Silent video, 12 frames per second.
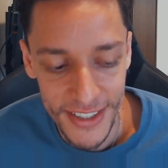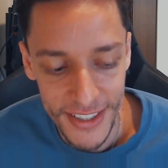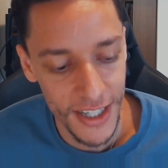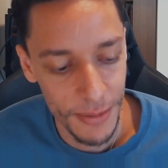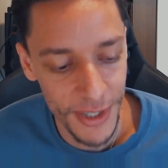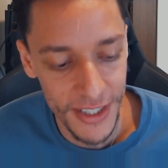
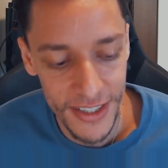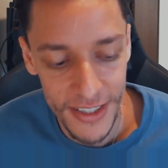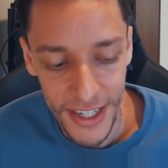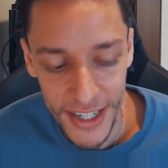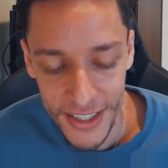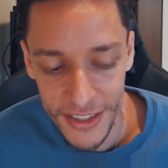I mean the
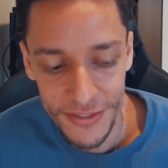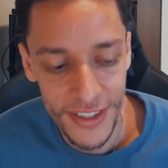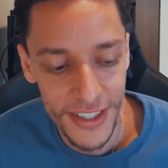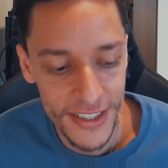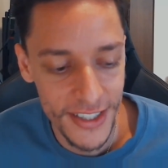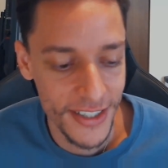negative
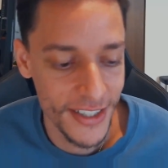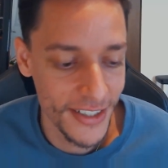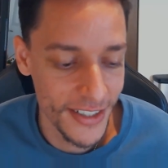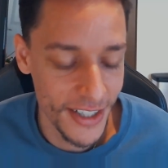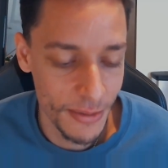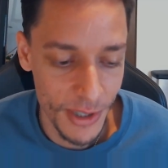things that
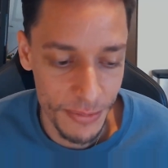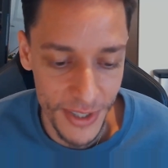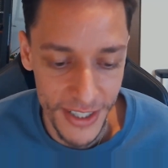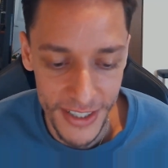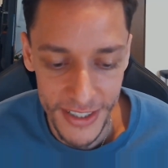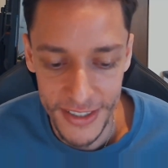could come up,
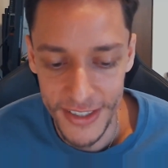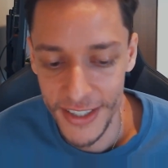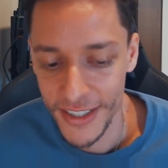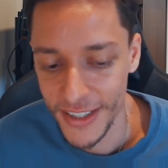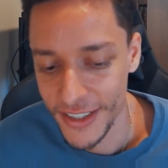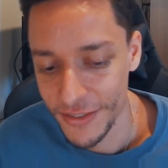like
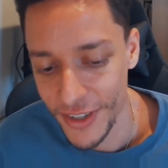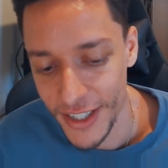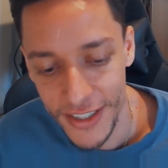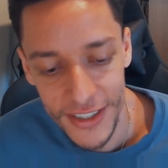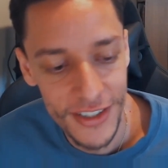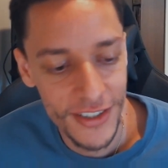taking
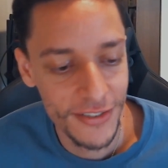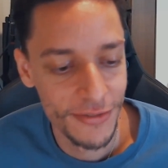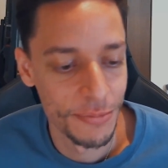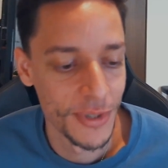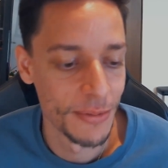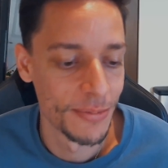advantage
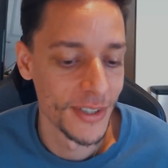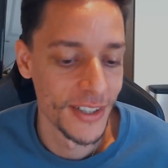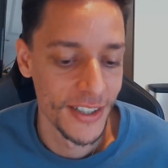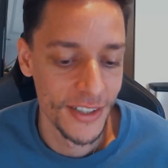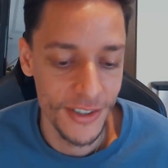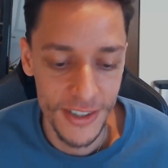of
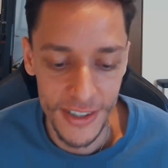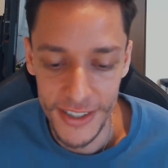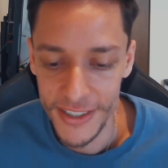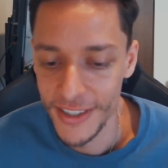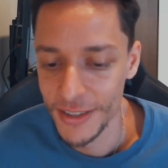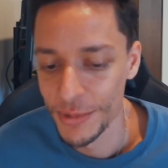people or leading